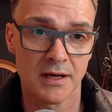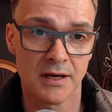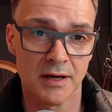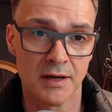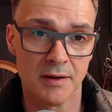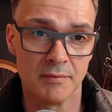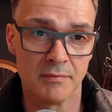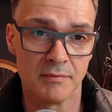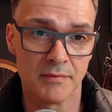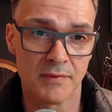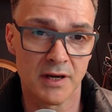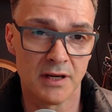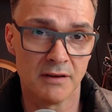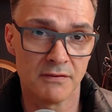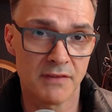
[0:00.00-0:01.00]

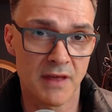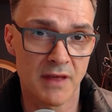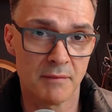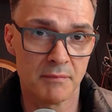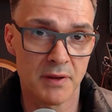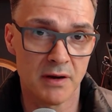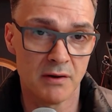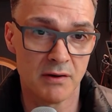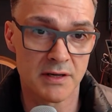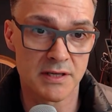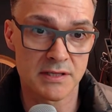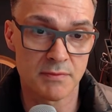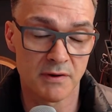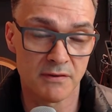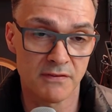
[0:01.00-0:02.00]
I love that period. It's
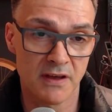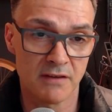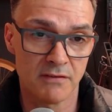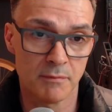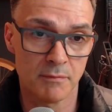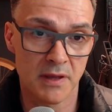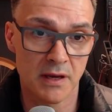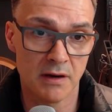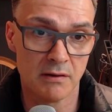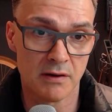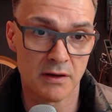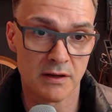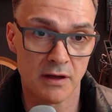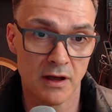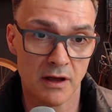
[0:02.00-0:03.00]
my favourite
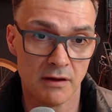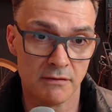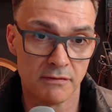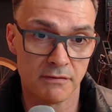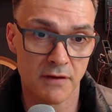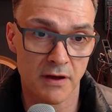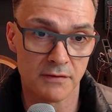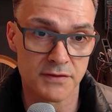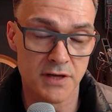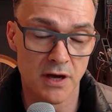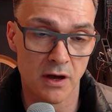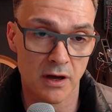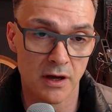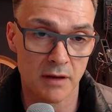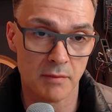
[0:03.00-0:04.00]
period of
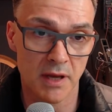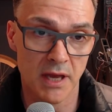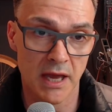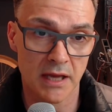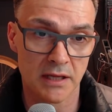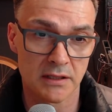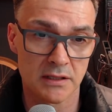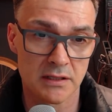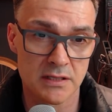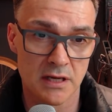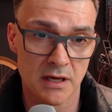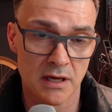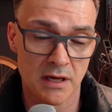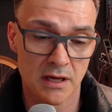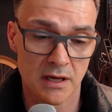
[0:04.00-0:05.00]
time, and
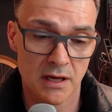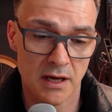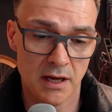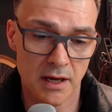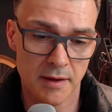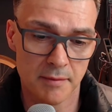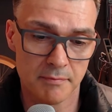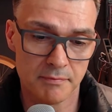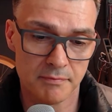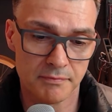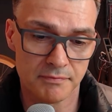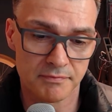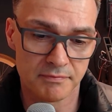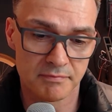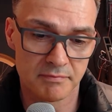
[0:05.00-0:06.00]

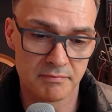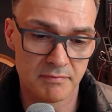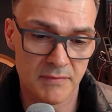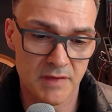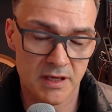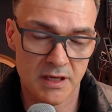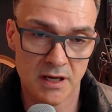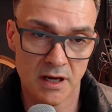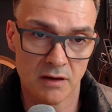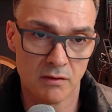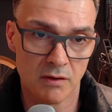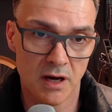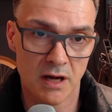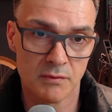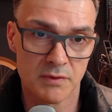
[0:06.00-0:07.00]

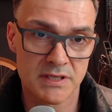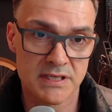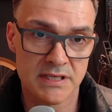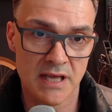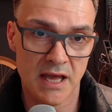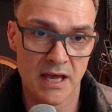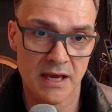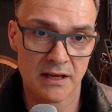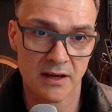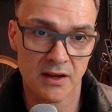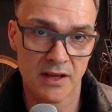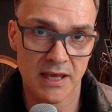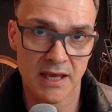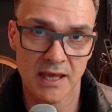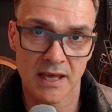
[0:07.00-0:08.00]
I would say
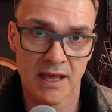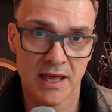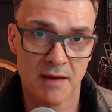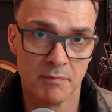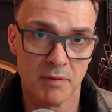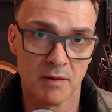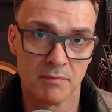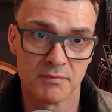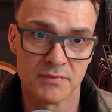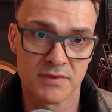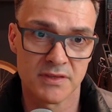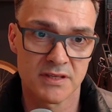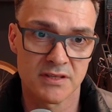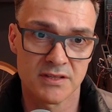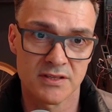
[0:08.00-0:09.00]
like hip hop
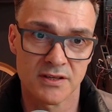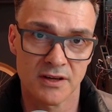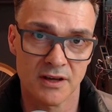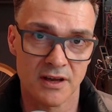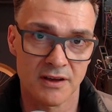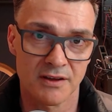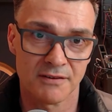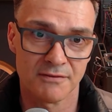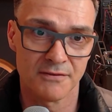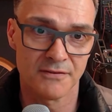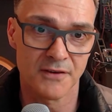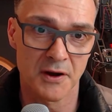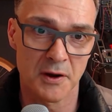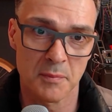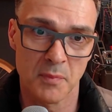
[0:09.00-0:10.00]
took
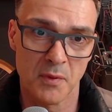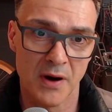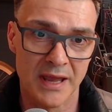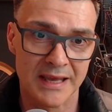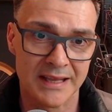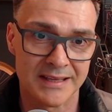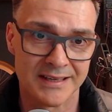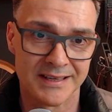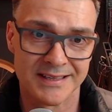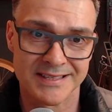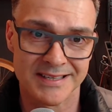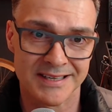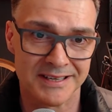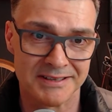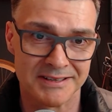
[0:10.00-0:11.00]
funk breaks
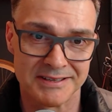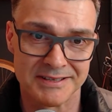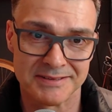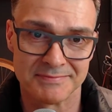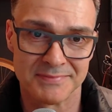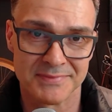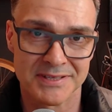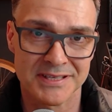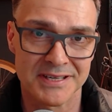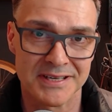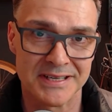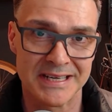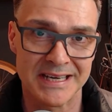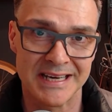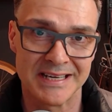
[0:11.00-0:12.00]
and
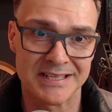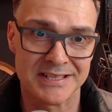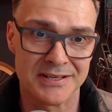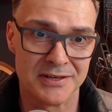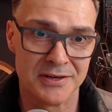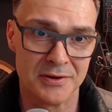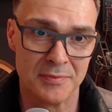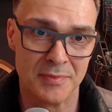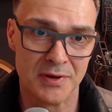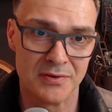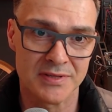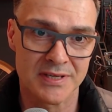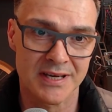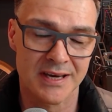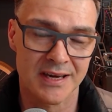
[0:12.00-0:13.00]
turned it into new
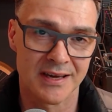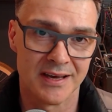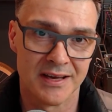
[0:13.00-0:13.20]
music.